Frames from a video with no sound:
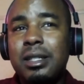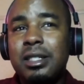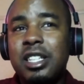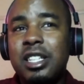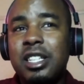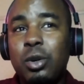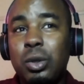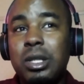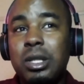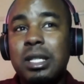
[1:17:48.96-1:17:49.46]

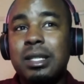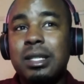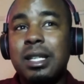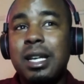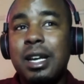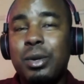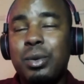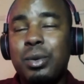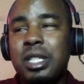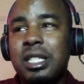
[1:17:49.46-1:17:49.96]

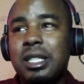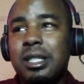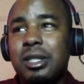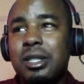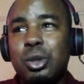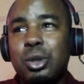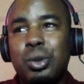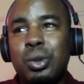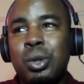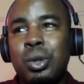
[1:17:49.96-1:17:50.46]
shareholders' equity,
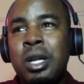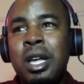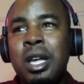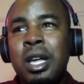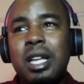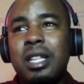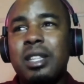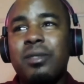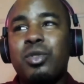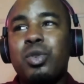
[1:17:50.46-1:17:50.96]
so,
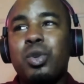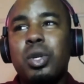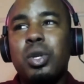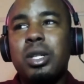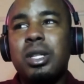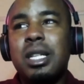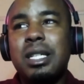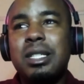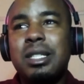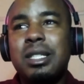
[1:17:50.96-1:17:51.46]
and they've
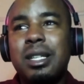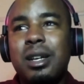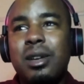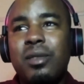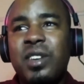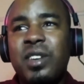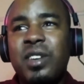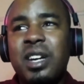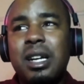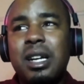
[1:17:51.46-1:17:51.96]
grown that
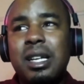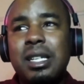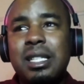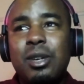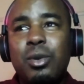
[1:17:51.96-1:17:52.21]
significantly.